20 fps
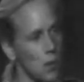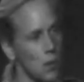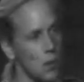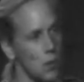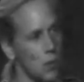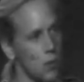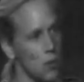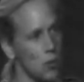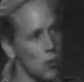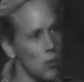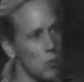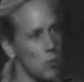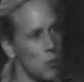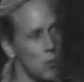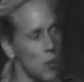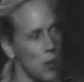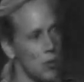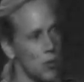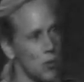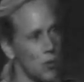you tell us a little bit
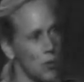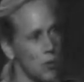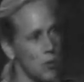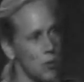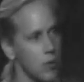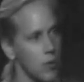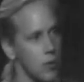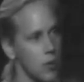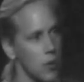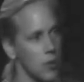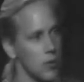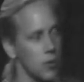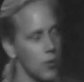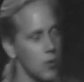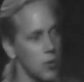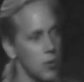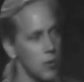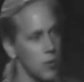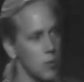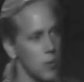about your
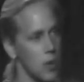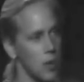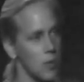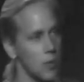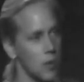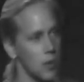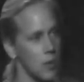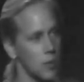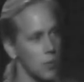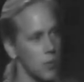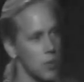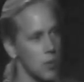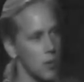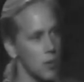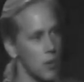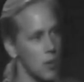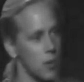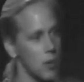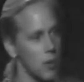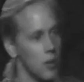history, your background
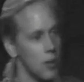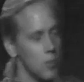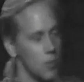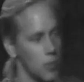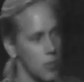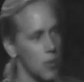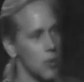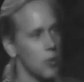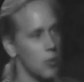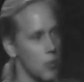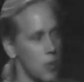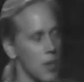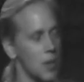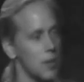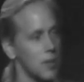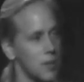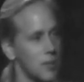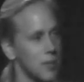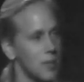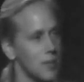with this man?